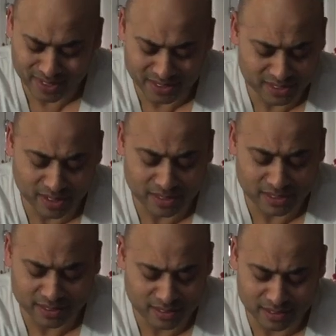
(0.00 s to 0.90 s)
it's, oh,
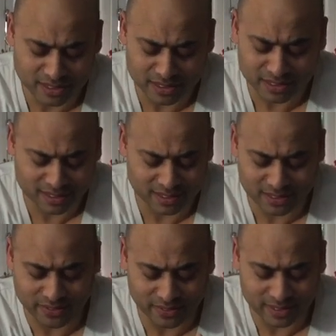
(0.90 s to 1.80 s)
it's, it's,
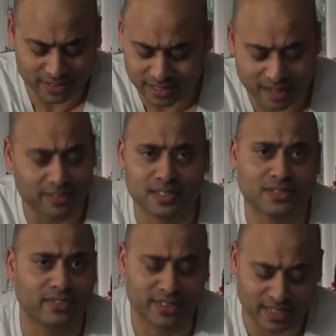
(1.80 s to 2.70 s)
it's, it's,
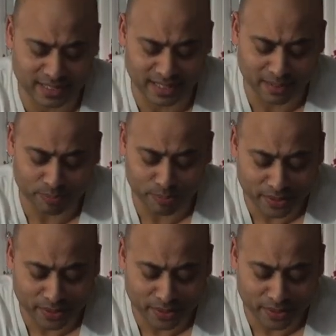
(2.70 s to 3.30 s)
it's fantastic.